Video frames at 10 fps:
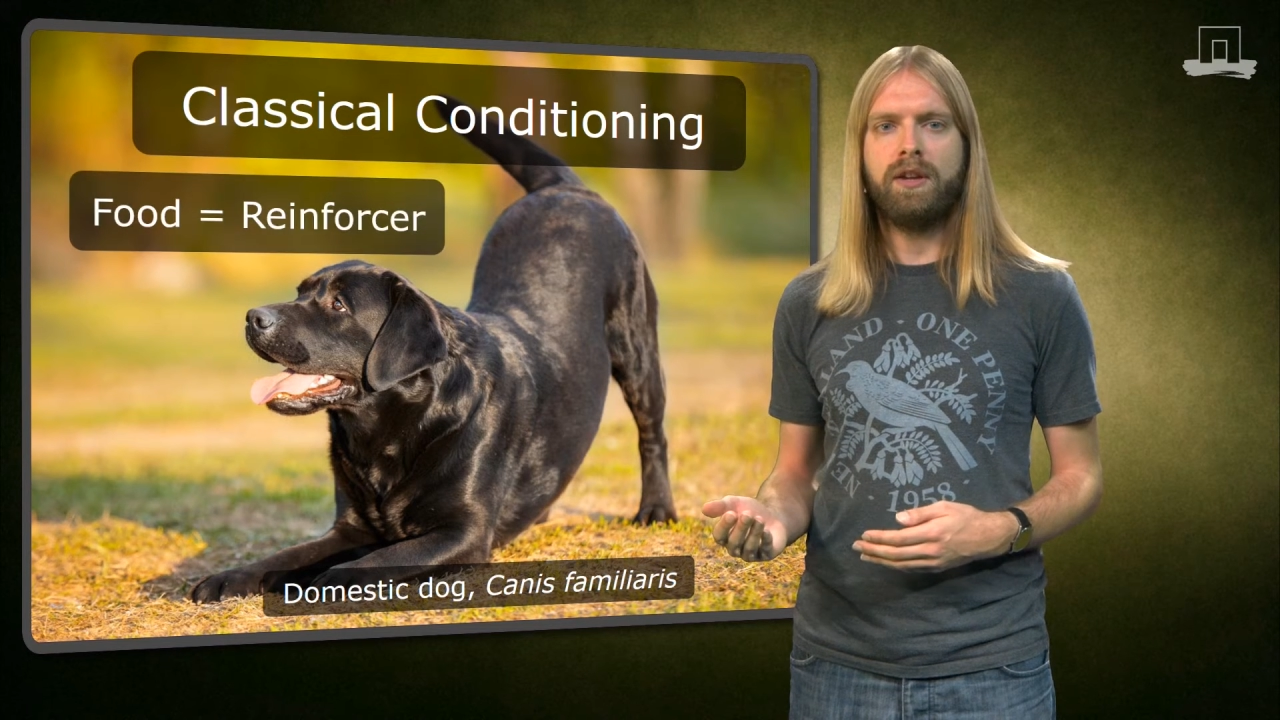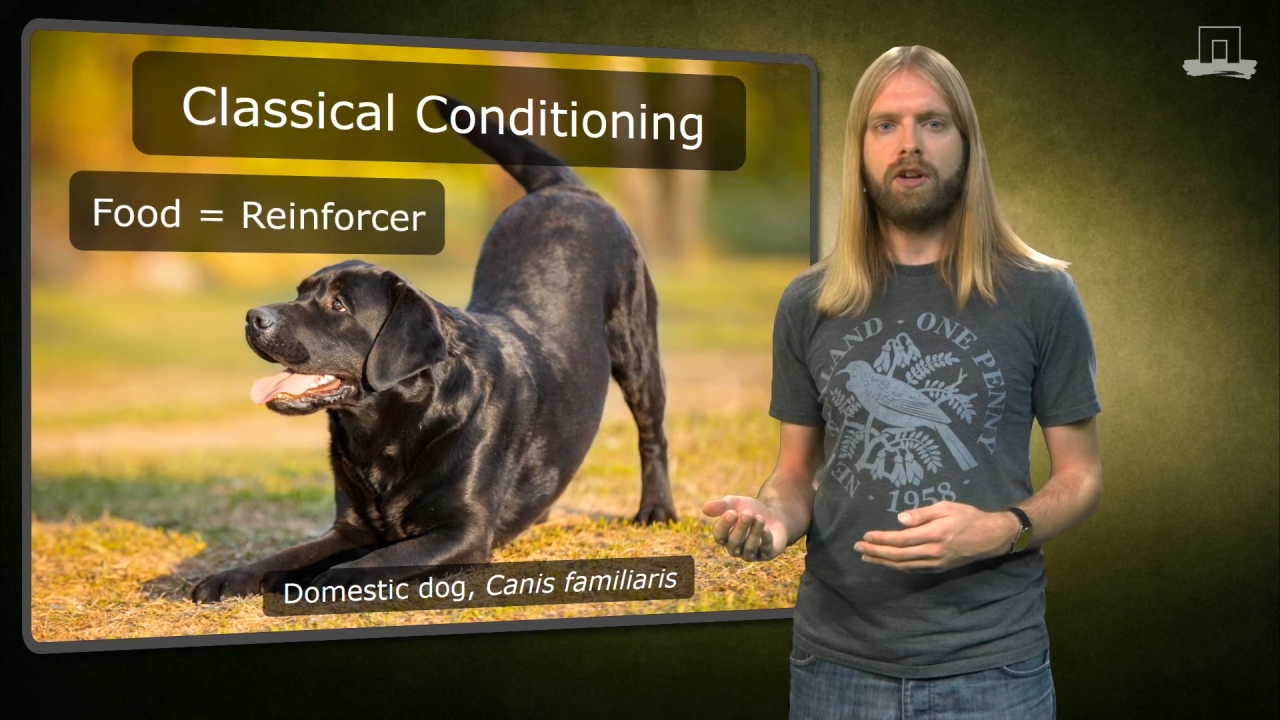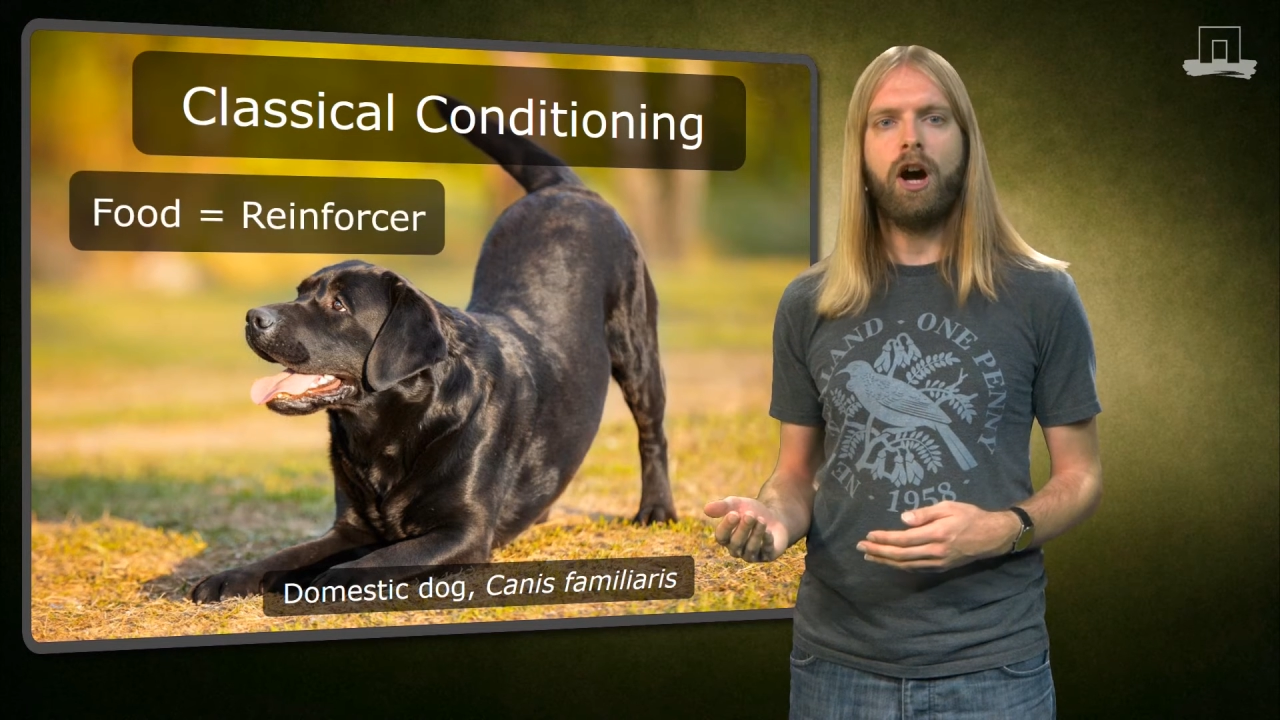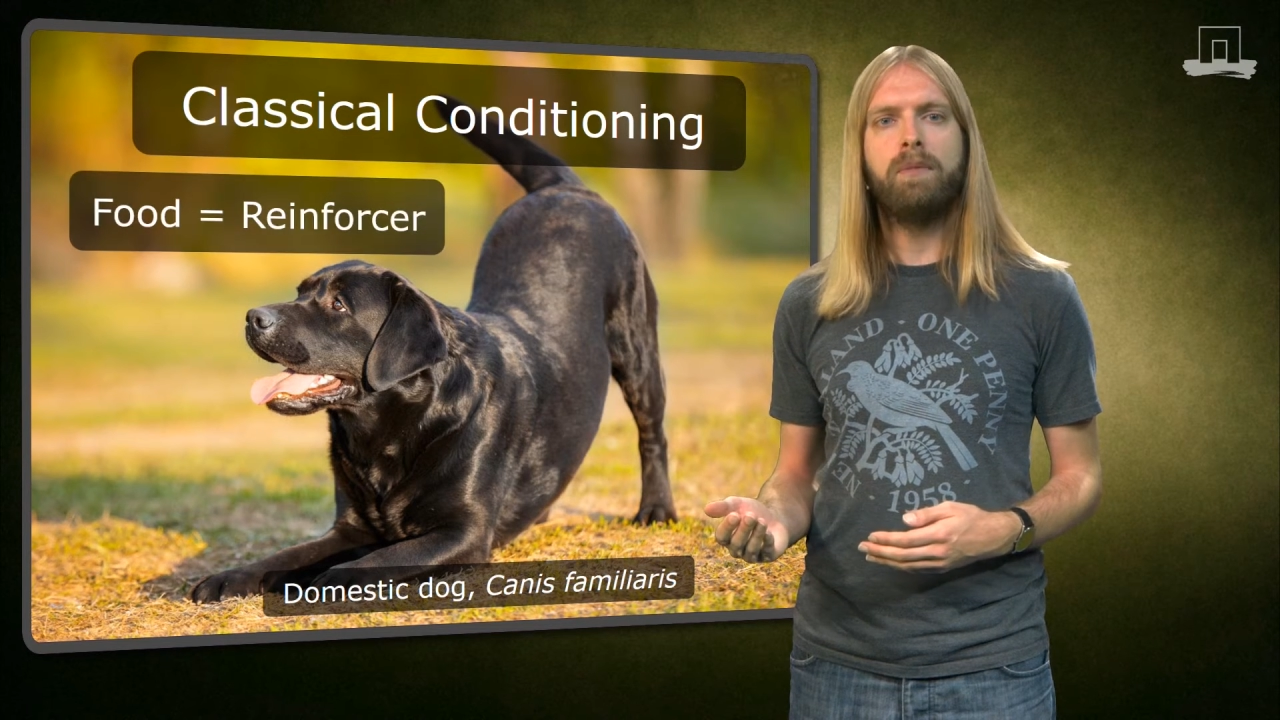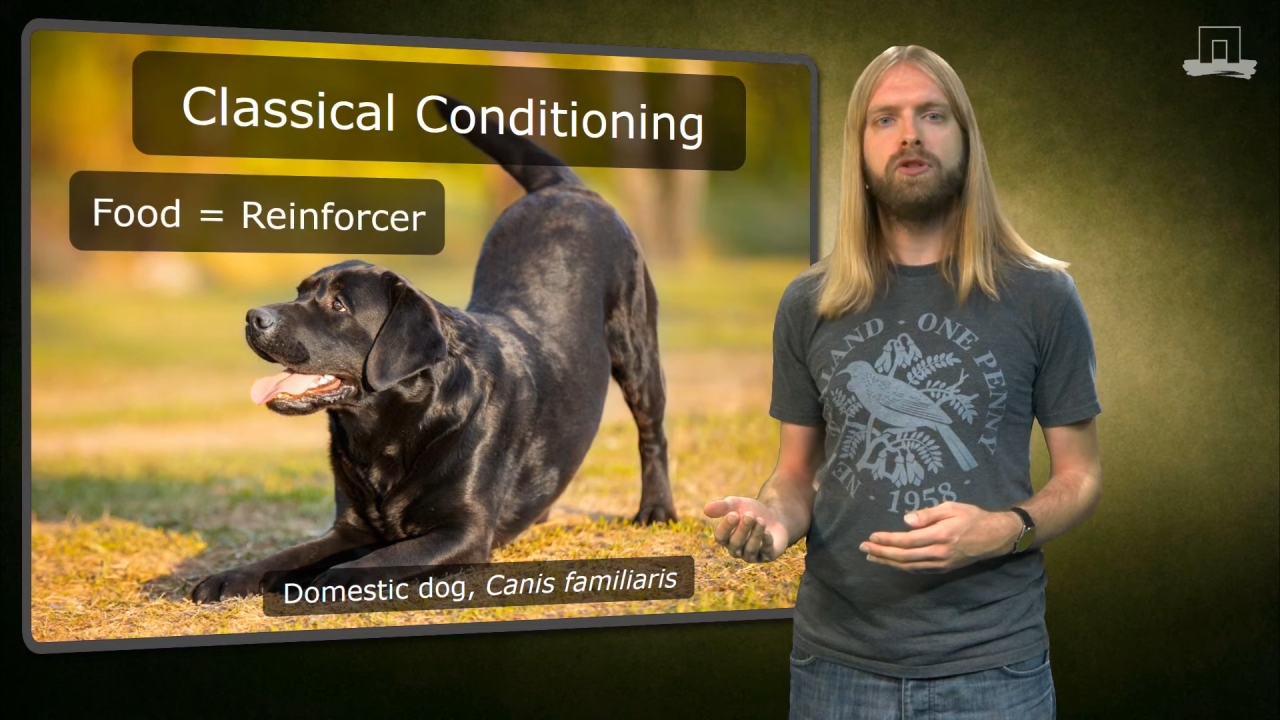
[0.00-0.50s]

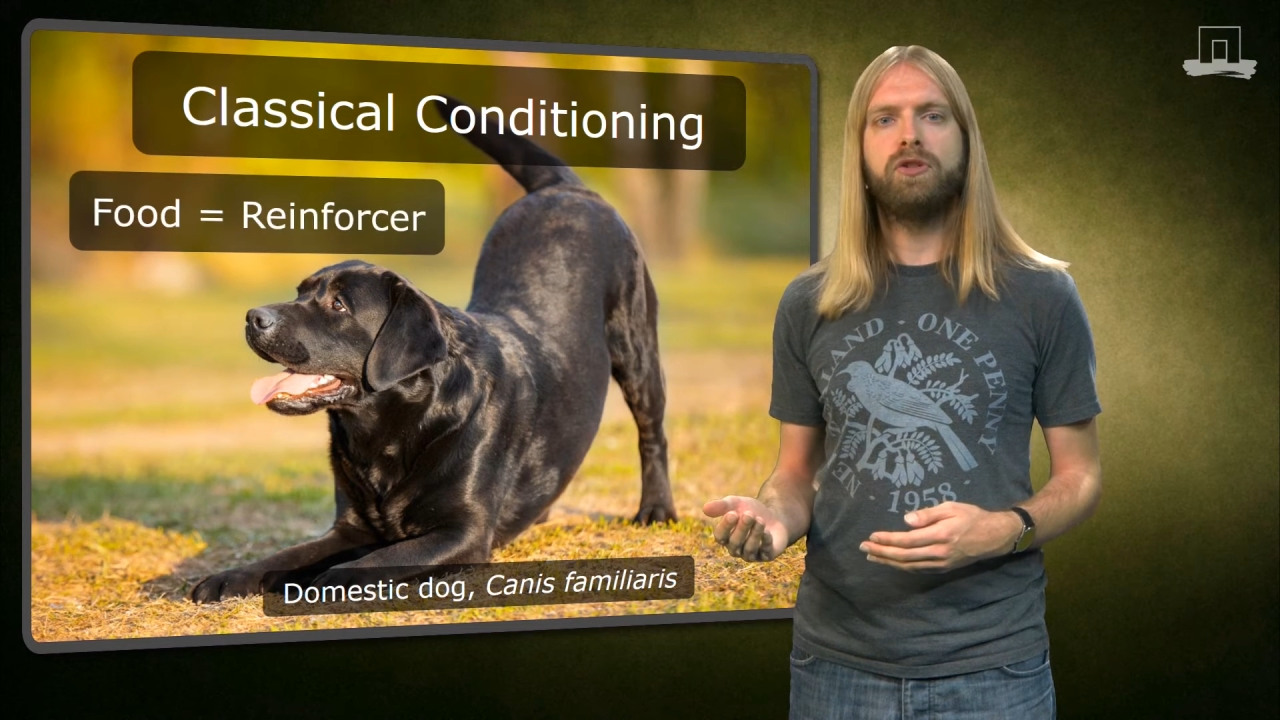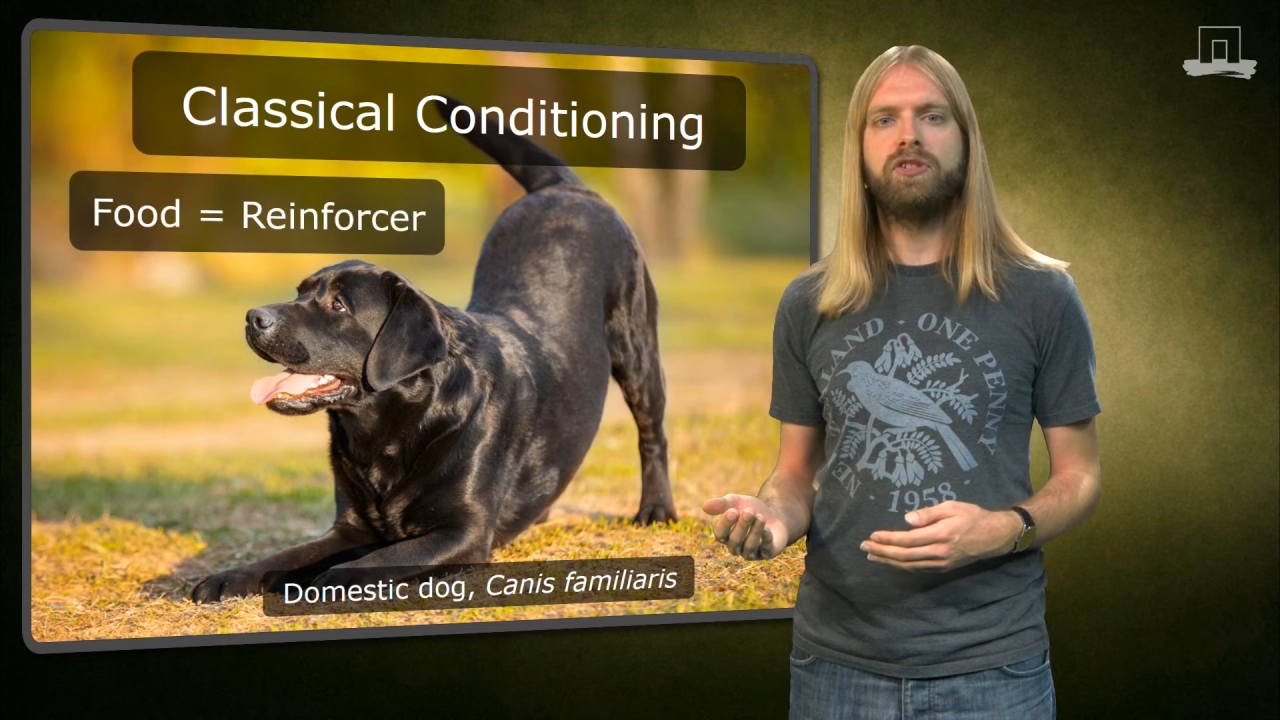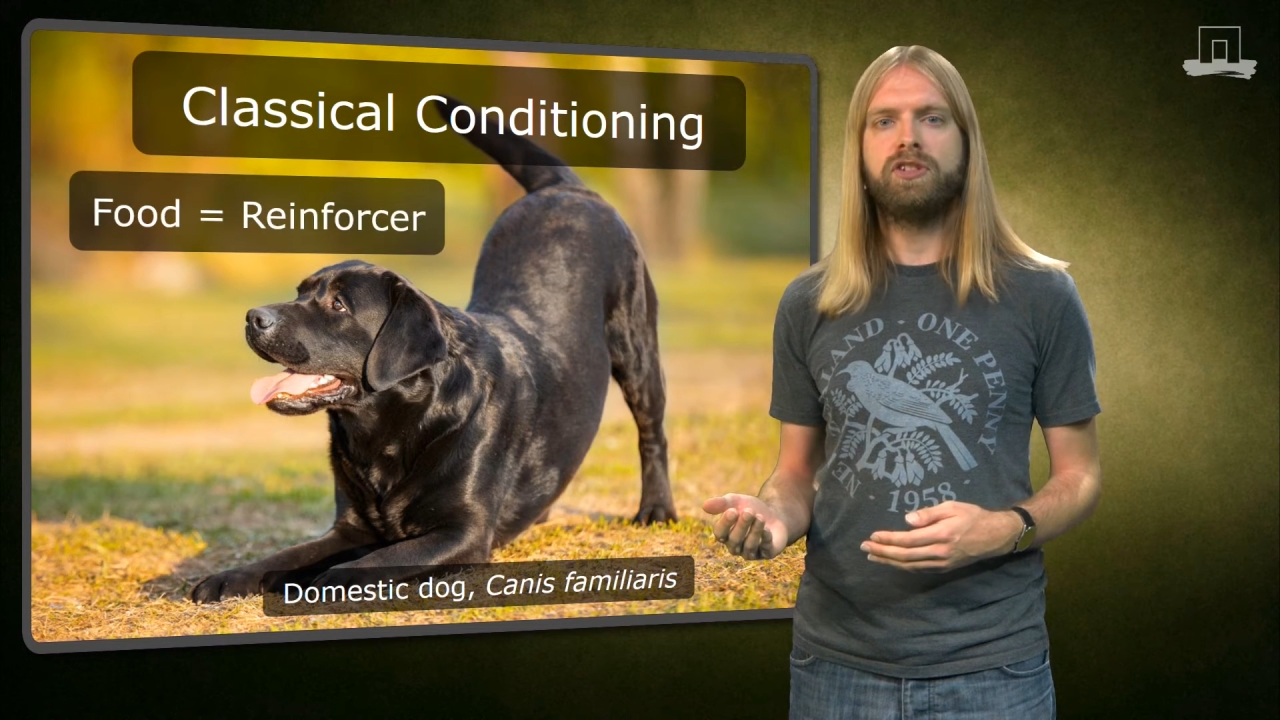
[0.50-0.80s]
and arbitrary